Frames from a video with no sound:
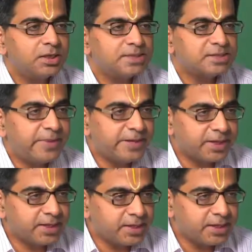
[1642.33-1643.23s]

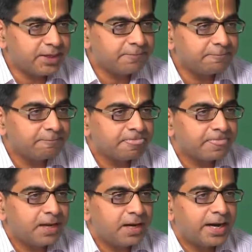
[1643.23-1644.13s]
symmetric key.
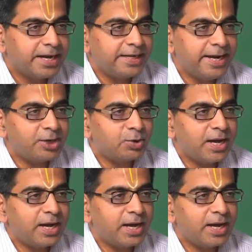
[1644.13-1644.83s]
I need to